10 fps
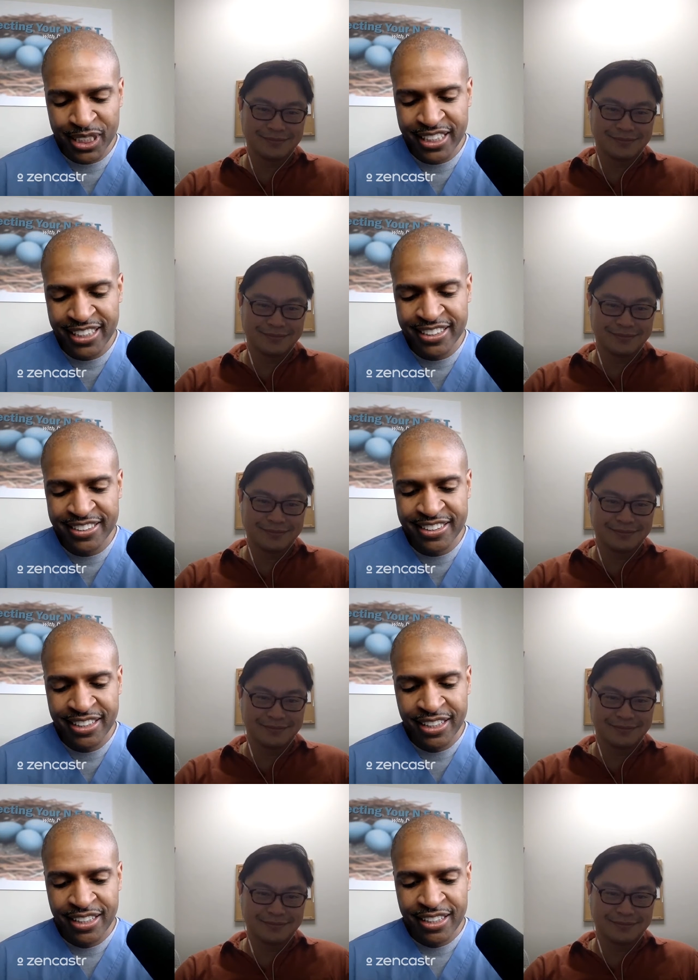
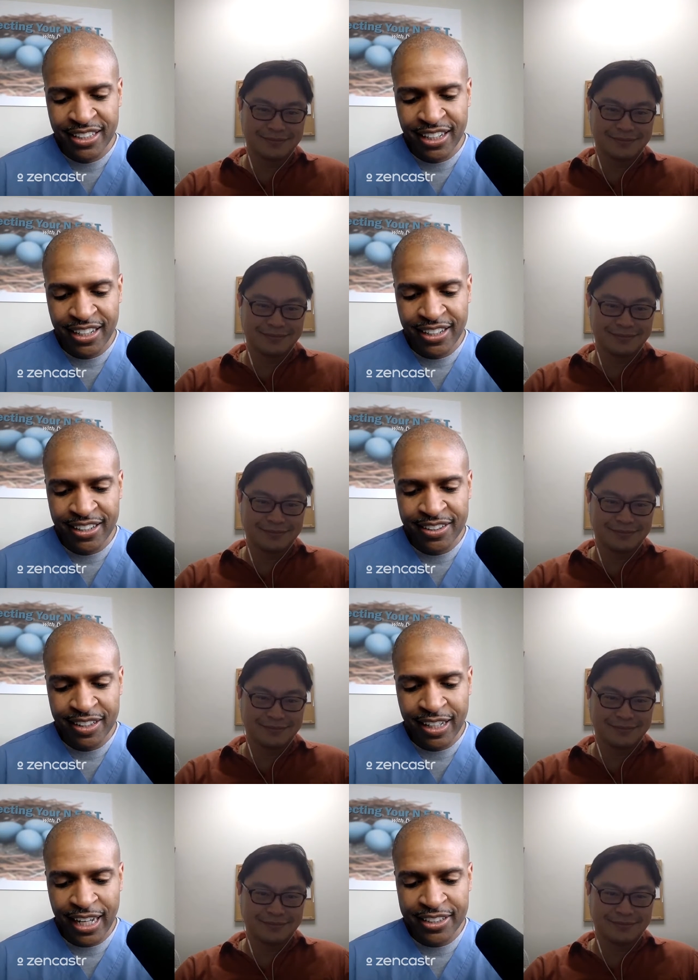Speaker 1: because
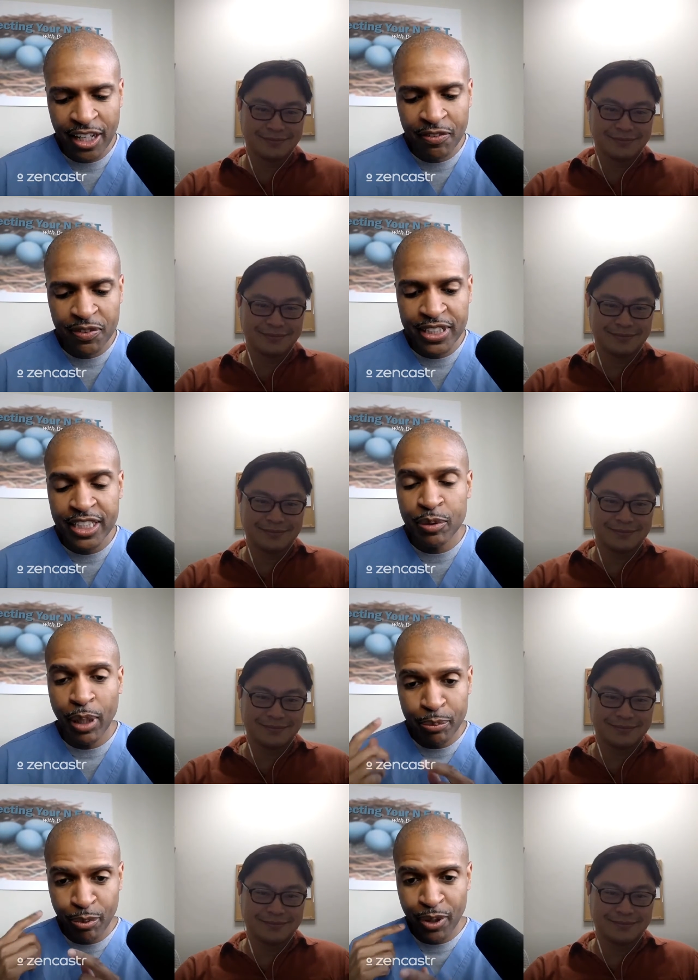I definitely need
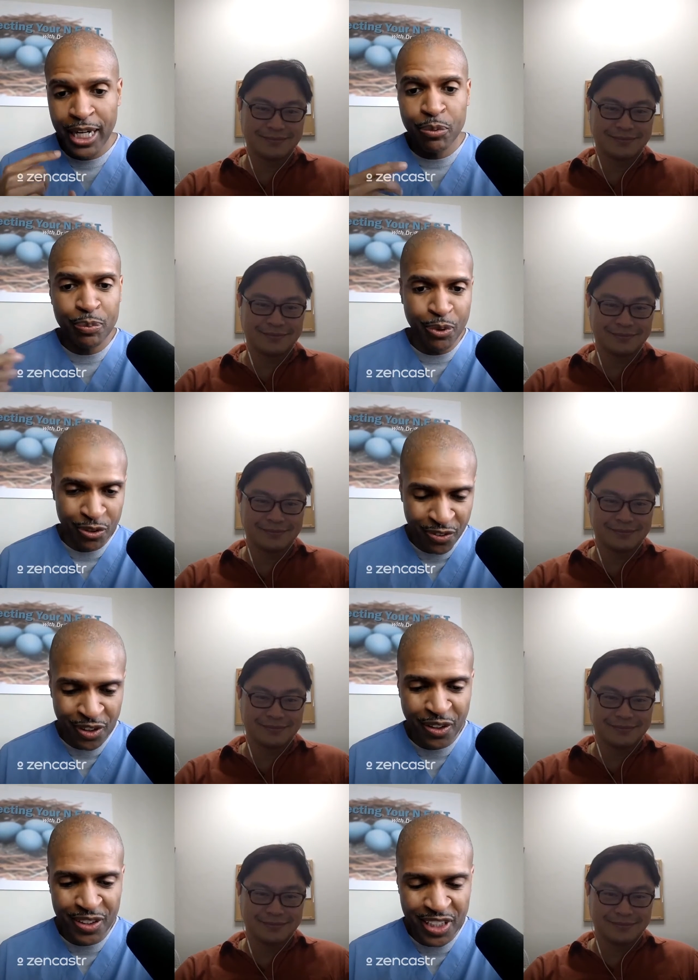my brain. We're both
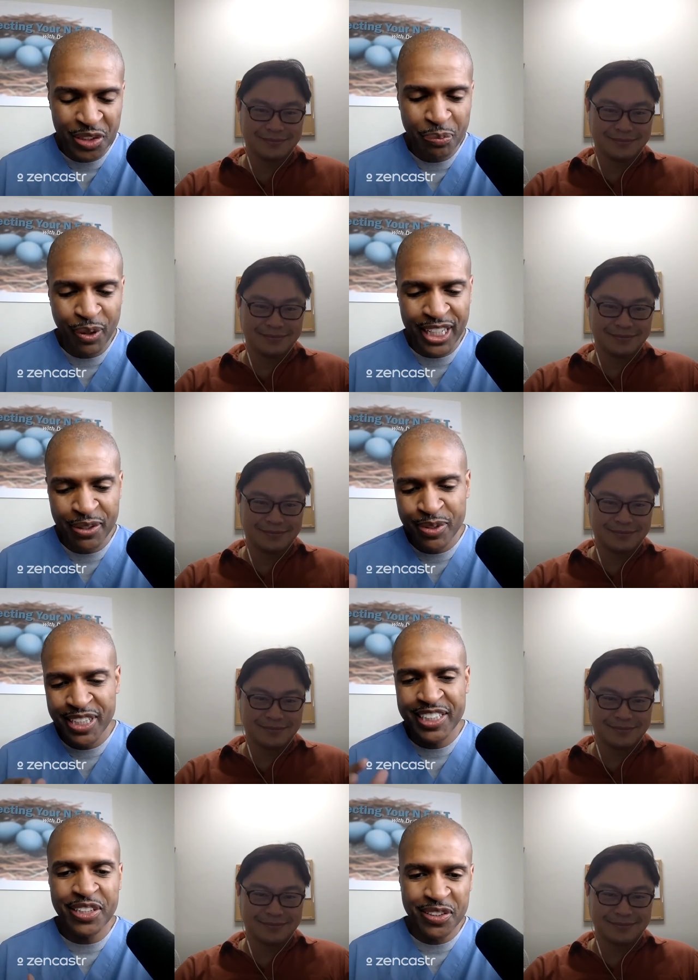on our lunch break and
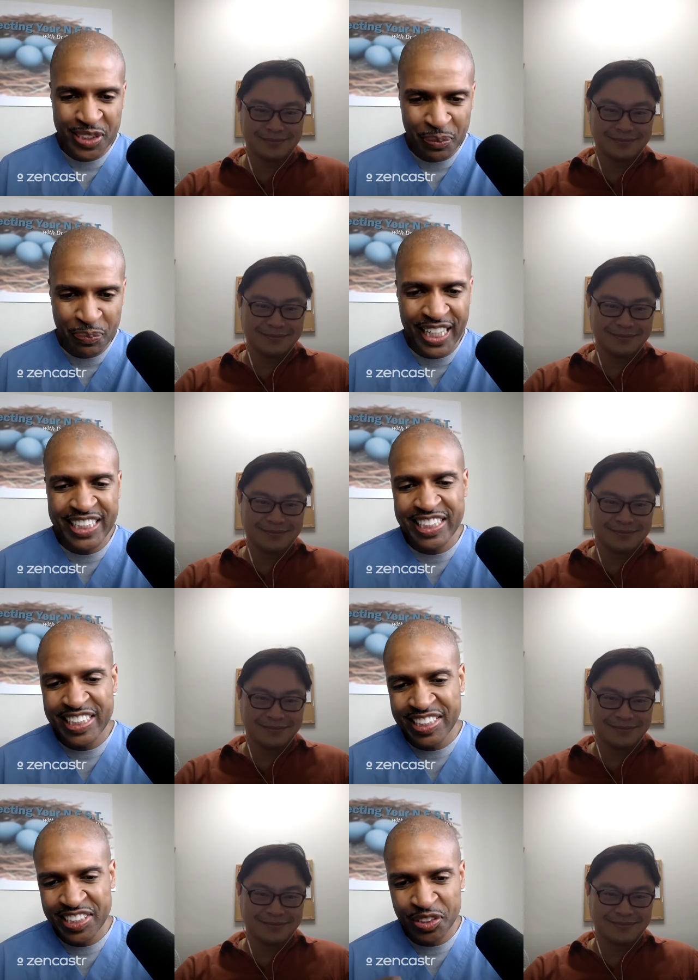we need to go see
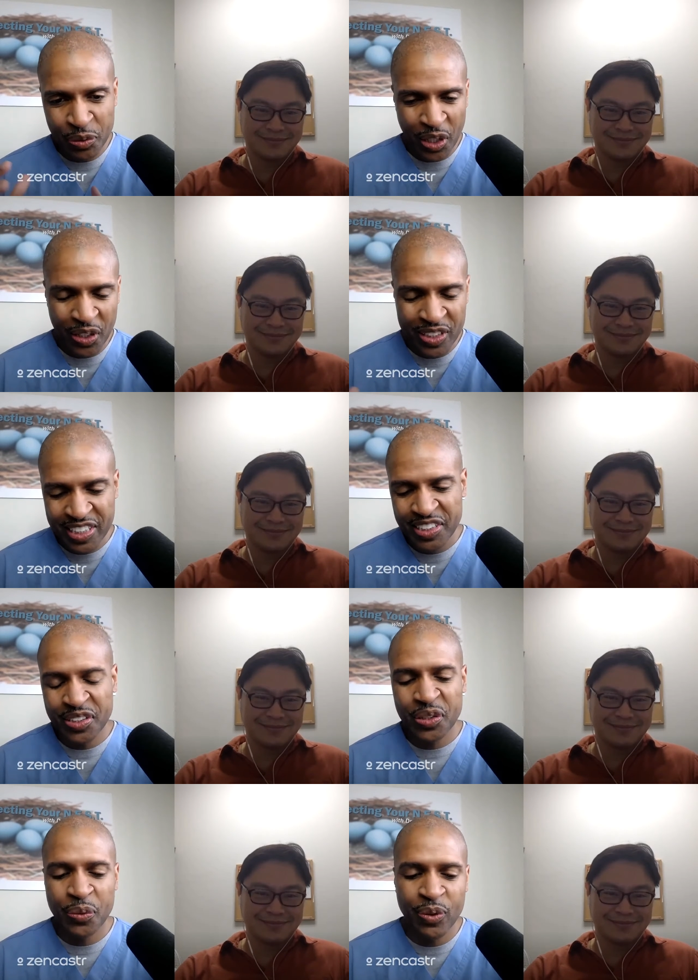patients and do our
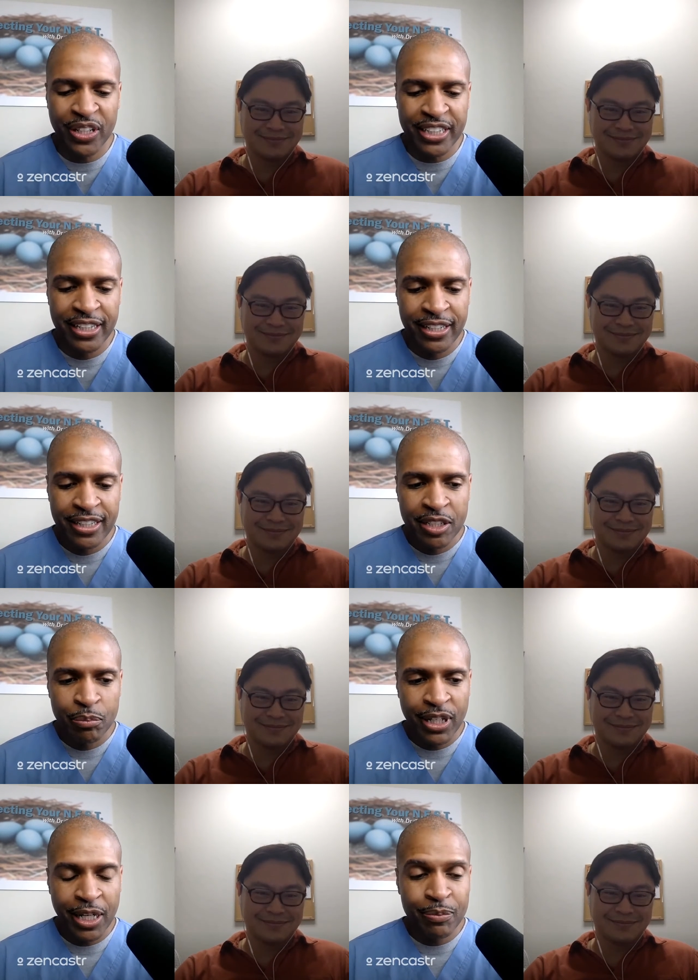clinical work,
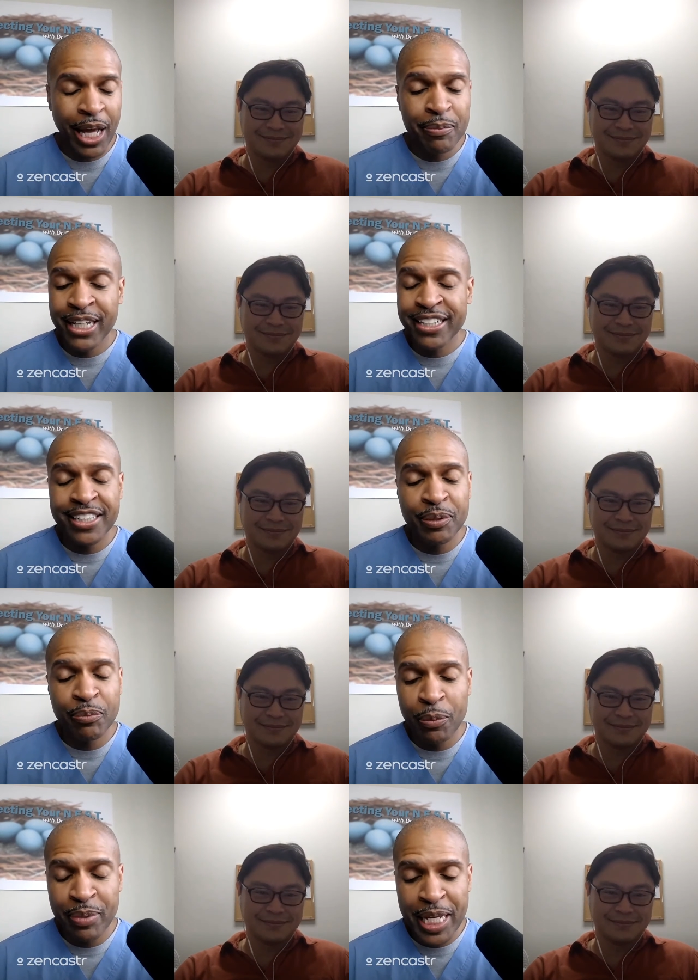but I'm not making any
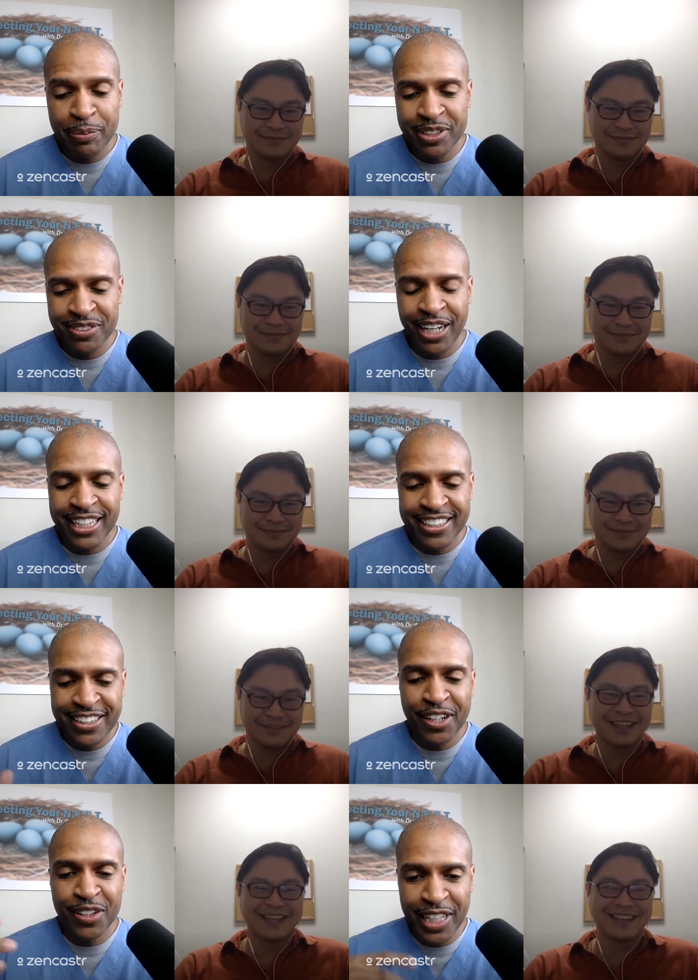more babies, so I
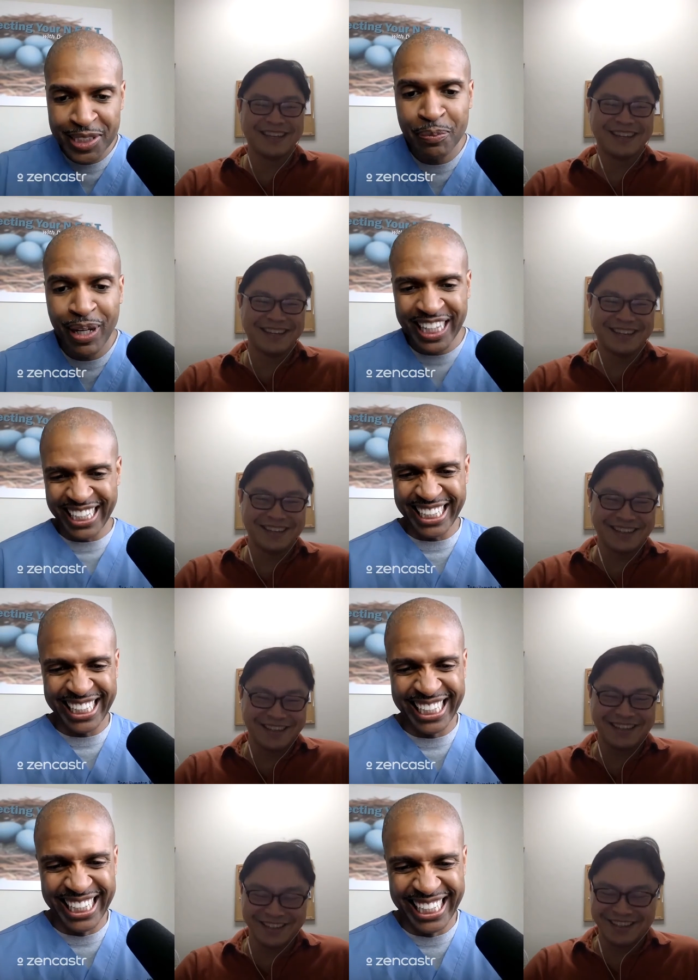could care less about
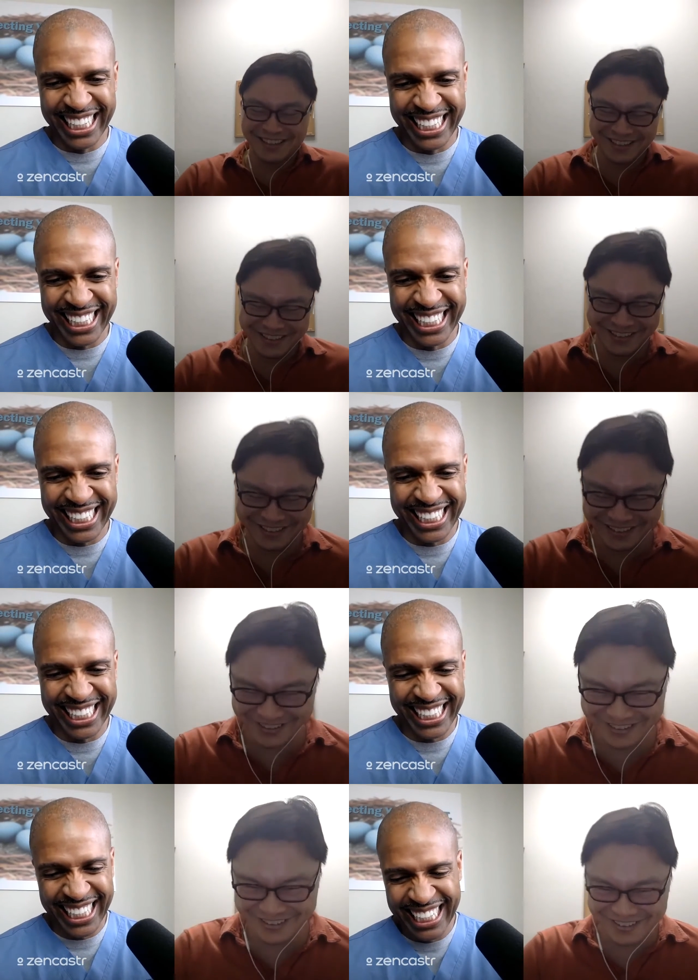
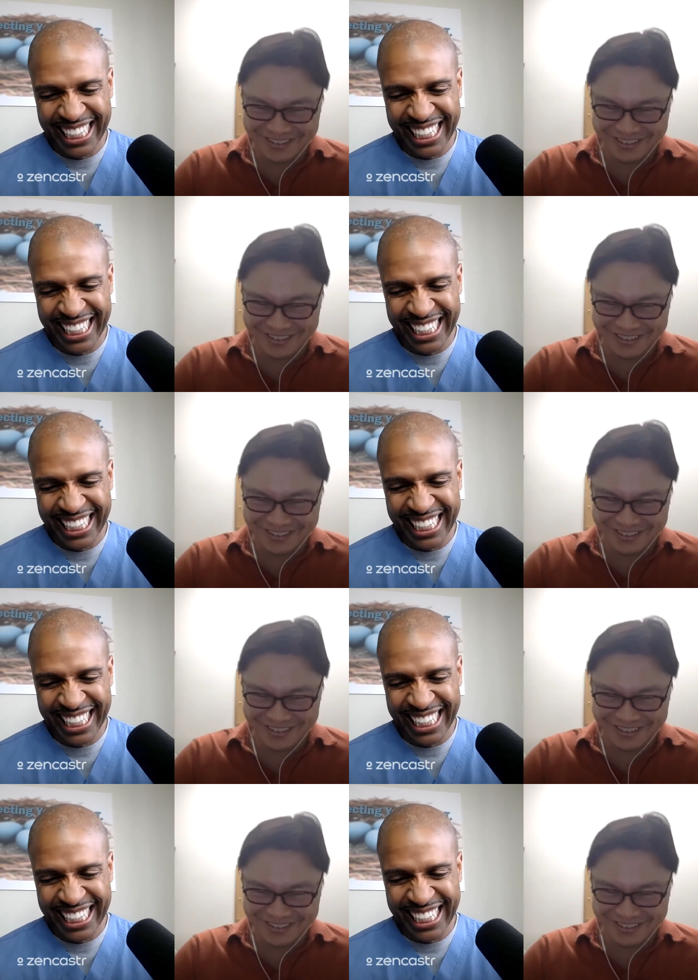it.